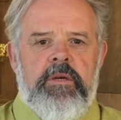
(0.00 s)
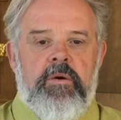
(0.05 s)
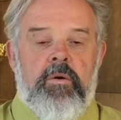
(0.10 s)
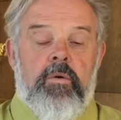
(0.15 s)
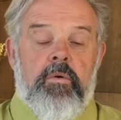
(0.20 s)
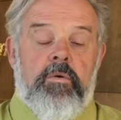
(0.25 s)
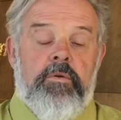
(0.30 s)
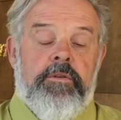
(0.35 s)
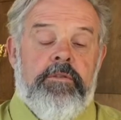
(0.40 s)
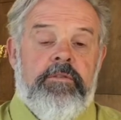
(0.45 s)

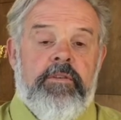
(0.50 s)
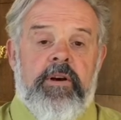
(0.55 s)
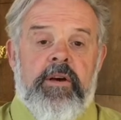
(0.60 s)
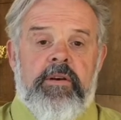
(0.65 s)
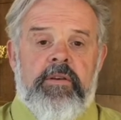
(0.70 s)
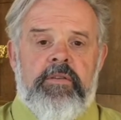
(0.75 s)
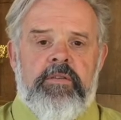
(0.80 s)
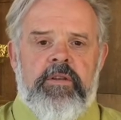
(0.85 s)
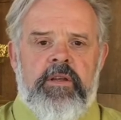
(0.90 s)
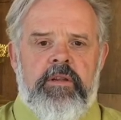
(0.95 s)
or
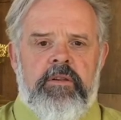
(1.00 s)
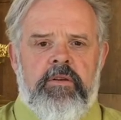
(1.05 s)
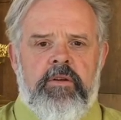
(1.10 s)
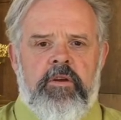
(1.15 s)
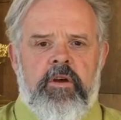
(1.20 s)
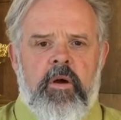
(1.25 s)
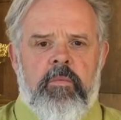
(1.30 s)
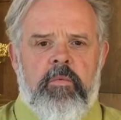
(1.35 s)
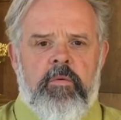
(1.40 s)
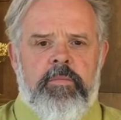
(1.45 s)
advice that the
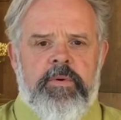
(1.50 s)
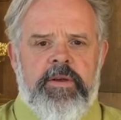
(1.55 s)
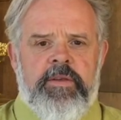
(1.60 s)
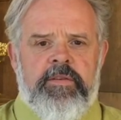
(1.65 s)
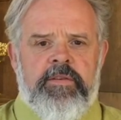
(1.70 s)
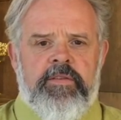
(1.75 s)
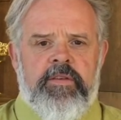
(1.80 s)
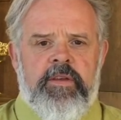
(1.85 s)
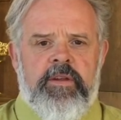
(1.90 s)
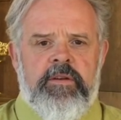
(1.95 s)
Karmapa
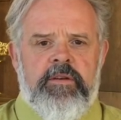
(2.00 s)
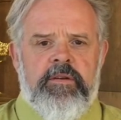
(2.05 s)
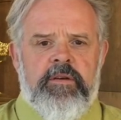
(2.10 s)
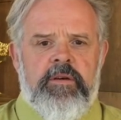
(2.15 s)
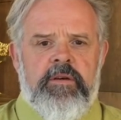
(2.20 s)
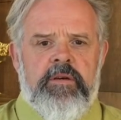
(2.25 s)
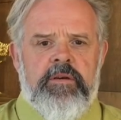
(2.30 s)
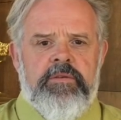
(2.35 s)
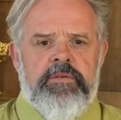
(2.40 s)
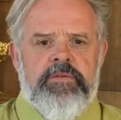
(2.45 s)
sent
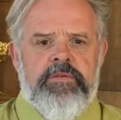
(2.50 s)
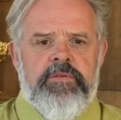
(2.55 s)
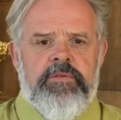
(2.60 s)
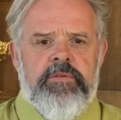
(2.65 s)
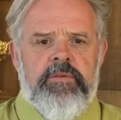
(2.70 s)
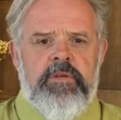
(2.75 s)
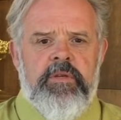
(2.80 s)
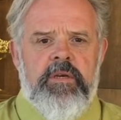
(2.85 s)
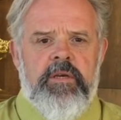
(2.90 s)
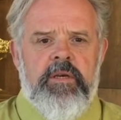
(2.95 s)
us,
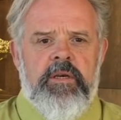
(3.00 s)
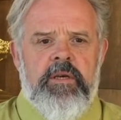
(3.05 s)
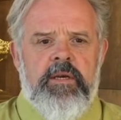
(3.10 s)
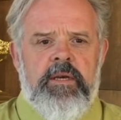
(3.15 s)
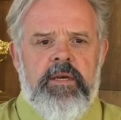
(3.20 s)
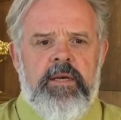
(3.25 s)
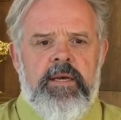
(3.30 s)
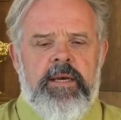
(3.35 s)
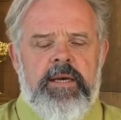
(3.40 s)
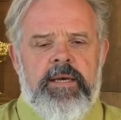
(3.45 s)

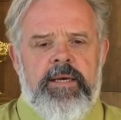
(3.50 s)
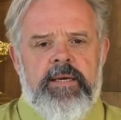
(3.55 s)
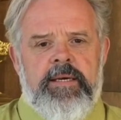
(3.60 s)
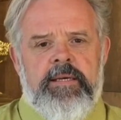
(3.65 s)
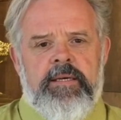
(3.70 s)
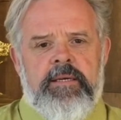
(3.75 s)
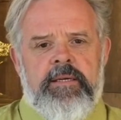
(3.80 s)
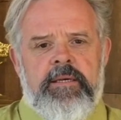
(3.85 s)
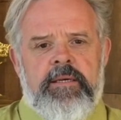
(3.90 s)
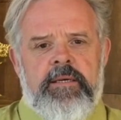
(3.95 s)

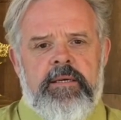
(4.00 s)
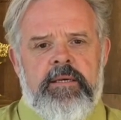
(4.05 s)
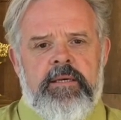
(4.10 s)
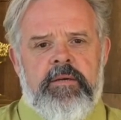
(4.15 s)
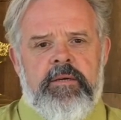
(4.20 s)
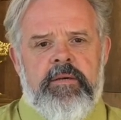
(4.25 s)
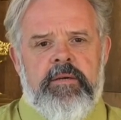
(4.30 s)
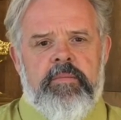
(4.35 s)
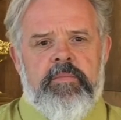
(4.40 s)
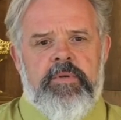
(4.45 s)
and
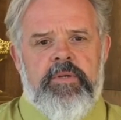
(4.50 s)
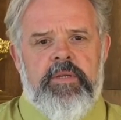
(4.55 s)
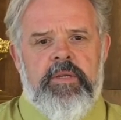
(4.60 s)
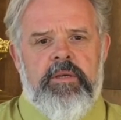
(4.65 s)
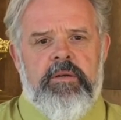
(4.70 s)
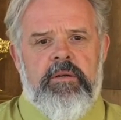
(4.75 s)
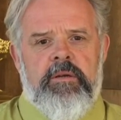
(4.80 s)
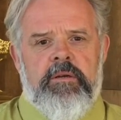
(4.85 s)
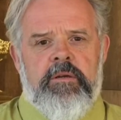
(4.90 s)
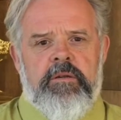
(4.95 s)
in
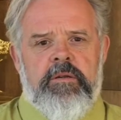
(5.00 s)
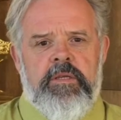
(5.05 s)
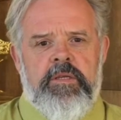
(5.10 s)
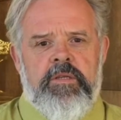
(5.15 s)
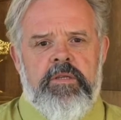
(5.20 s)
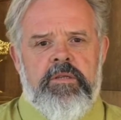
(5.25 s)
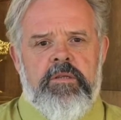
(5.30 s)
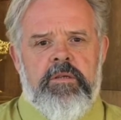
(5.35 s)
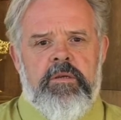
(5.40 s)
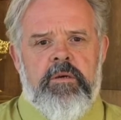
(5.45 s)
particular
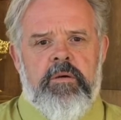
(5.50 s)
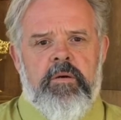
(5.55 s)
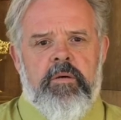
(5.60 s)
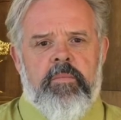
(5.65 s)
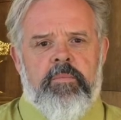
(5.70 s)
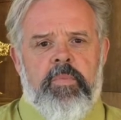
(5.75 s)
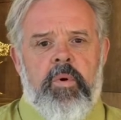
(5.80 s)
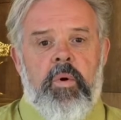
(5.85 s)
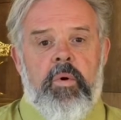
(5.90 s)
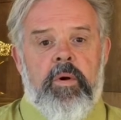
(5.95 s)
this
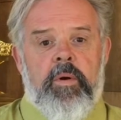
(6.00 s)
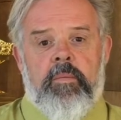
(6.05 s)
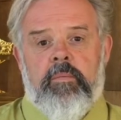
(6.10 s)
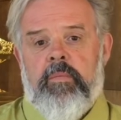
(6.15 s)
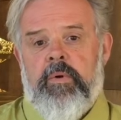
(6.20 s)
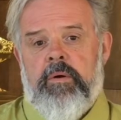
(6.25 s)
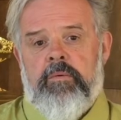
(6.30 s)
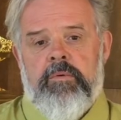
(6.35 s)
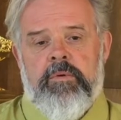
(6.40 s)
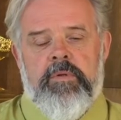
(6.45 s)
poem,
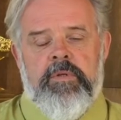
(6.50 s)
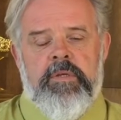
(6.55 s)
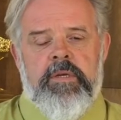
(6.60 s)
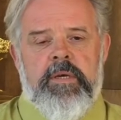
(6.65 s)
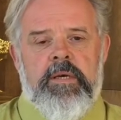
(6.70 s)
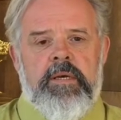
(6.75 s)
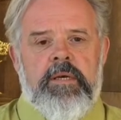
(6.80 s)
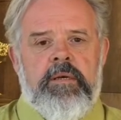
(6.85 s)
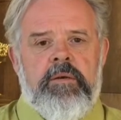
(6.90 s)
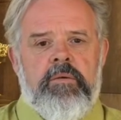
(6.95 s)
I would
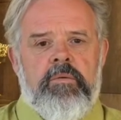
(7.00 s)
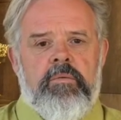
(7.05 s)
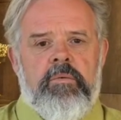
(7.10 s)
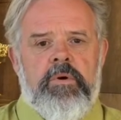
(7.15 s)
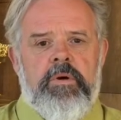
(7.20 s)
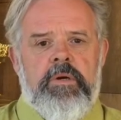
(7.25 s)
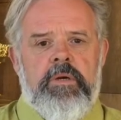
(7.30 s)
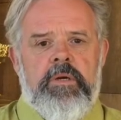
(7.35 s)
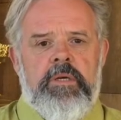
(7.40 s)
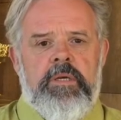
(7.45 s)
say,
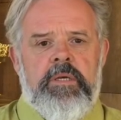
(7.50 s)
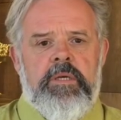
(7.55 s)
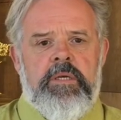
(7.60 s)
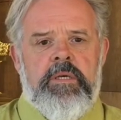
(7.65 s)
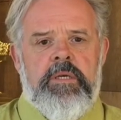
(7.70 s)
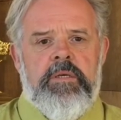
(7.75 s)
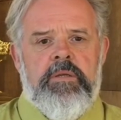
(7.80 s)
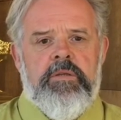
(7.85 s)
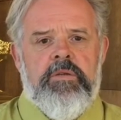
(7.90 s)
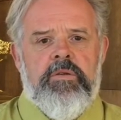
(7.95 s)
where
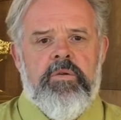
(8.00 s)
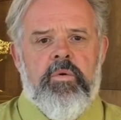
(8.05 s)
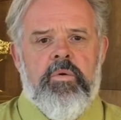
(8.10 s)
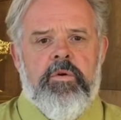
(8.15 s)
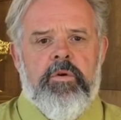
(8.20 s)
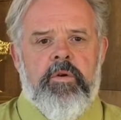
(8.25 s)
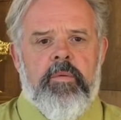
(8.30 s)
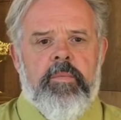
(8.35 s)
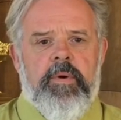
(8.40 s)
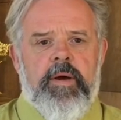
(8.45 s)
he's
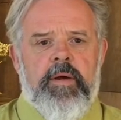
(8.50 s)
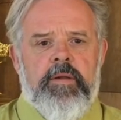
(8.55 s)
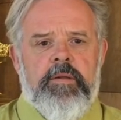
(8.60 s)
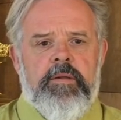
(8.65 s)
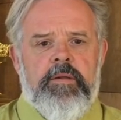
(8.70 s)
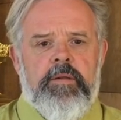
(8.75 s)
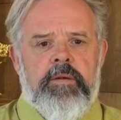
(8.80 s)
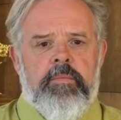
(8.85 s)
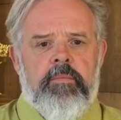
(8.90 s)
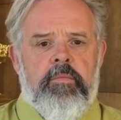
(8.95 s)
talking
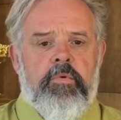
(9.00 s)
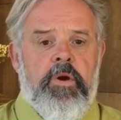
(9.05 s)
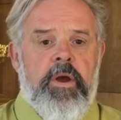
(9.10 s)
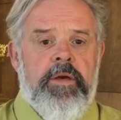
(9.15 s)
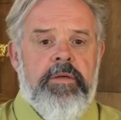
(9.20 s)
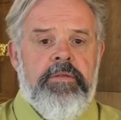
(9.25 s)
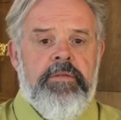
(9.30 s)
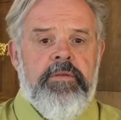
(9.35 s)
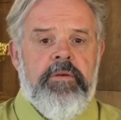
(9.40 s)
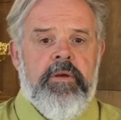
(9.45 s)
about
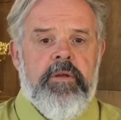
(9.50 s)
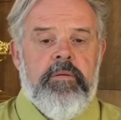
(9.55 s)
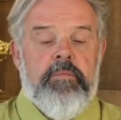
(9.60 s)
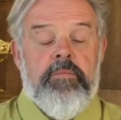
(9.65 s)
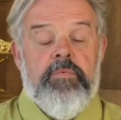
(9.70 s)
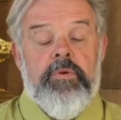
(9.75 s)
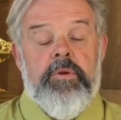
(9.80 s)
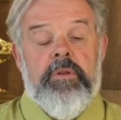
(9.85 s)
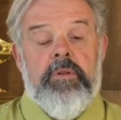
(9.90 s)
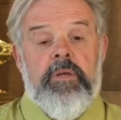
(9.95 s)
breath and
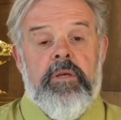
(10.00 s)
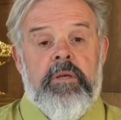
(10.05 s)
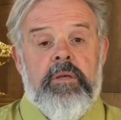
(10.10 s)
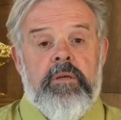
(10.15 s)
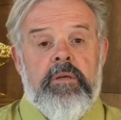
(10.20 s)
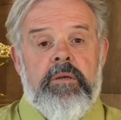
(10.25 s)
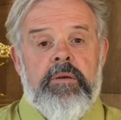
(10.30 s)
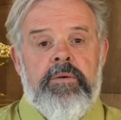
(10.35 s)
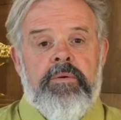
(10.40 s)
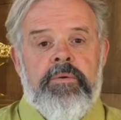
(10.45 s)
breathing.
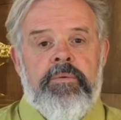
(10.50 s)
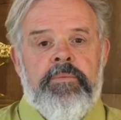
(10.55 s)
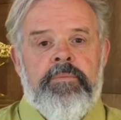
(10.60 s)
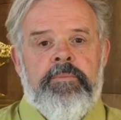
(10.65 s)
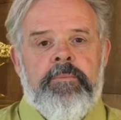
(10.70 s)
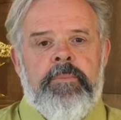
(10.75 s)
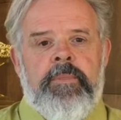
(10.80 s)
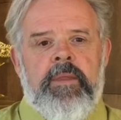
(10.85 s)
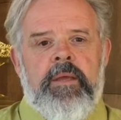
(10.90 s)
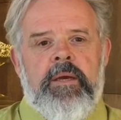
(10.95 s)

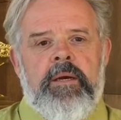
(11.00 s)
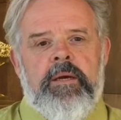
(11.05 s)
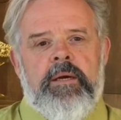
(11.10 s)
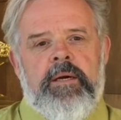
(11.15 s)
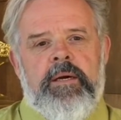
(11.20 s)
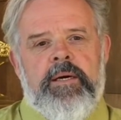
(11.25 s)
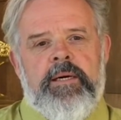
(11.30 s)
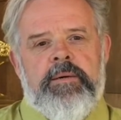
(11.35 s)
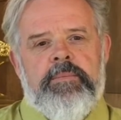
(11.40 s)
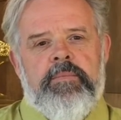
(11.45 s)

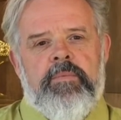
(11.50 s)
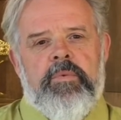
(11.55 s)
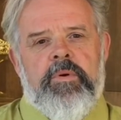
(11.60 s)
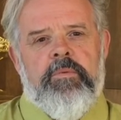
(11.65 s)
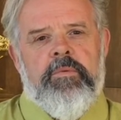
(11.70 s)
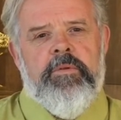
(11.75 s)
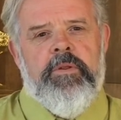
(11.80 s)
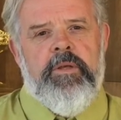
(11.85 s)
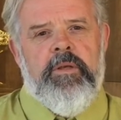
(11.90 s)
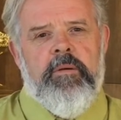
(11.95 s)
When we
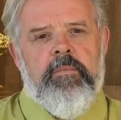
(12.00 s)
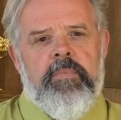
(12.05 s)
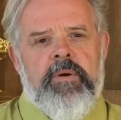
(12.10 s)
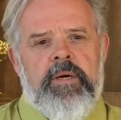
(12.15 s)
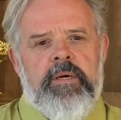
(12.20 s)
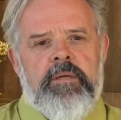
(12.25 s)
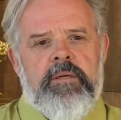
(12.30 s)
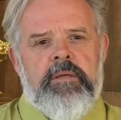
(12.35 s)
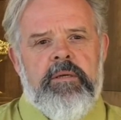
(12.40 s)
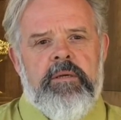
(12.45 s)
think
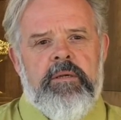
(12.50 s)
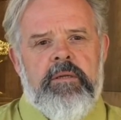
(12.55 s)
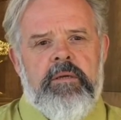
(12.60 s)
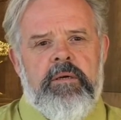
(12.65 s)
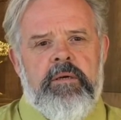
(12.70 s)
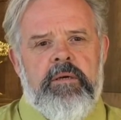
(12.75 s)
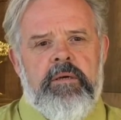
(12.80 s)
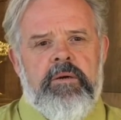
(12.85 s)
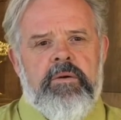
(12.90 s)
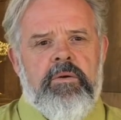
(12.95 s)
about
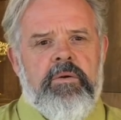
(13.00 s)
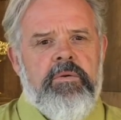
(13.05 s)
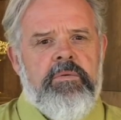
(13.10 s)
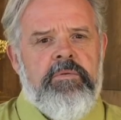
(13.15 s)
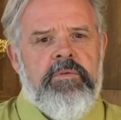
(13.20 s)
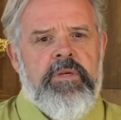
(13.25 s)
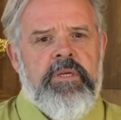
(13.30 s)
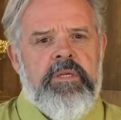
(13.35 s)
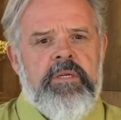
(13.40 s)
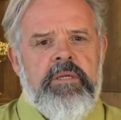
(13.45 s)
the
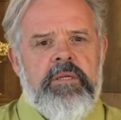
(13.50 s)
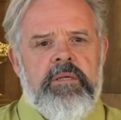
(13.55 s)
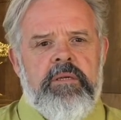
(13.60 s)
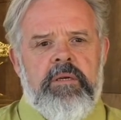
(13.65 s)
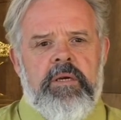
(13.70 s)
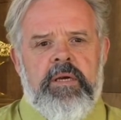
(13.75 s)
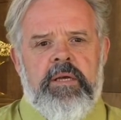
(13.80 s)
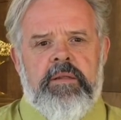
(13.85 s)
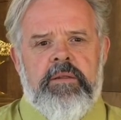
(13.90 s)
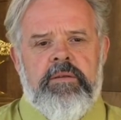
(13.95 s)
COVID
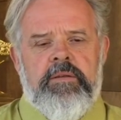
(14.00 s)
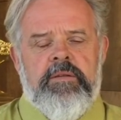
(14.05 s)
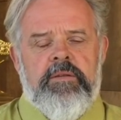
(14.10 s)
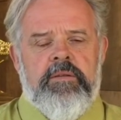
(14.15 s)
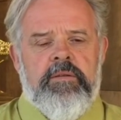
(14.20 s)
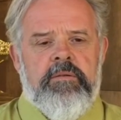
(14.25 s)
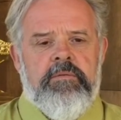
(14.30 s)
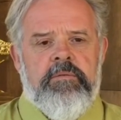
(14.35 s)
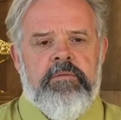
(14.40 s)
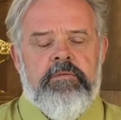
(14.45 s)
and
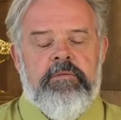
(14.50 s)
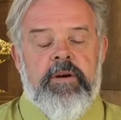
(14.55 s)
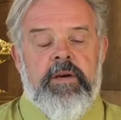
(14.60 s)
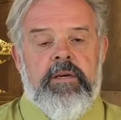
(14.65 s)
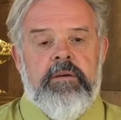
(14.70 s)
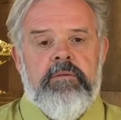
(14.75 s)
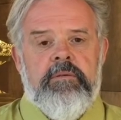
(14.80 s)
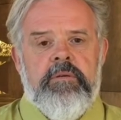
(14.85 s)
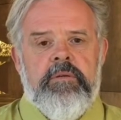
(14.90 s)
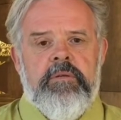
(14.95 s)
this
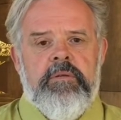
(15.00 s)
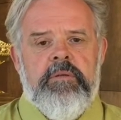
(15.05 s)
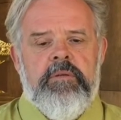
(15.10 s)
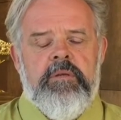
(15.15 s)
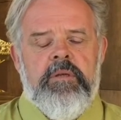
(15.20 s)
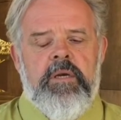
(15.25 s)
virus,